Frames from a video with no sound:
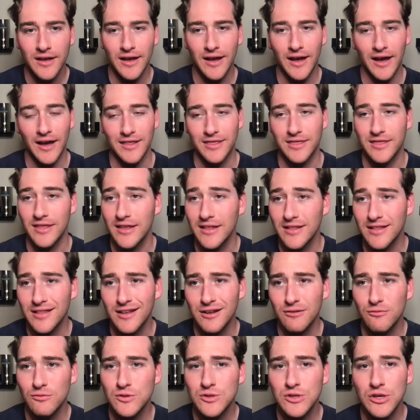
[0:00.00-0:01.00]
I think
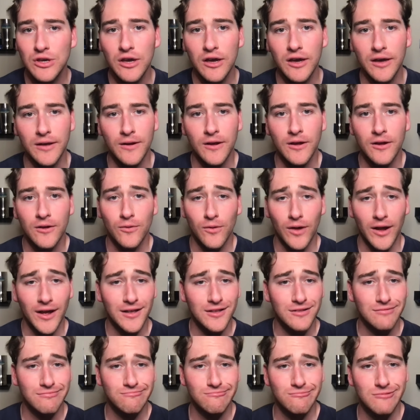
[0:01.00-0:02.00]
that it was good,
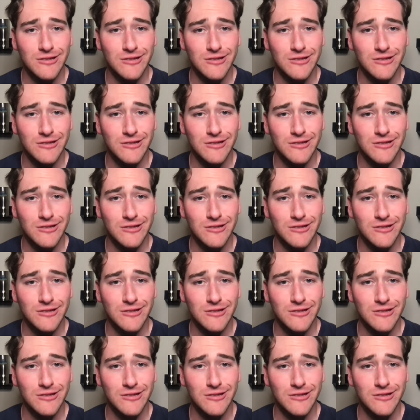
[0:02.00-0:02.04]
right?